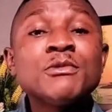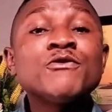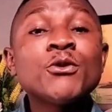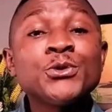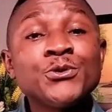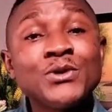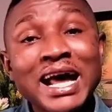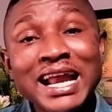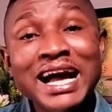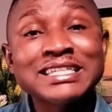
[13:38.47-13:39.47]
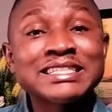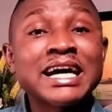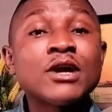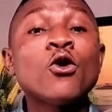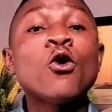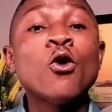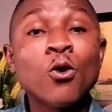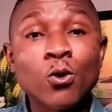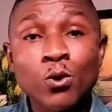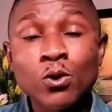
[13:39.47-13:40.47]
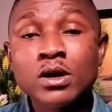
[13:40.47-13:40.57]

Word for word: before we realize that, oh,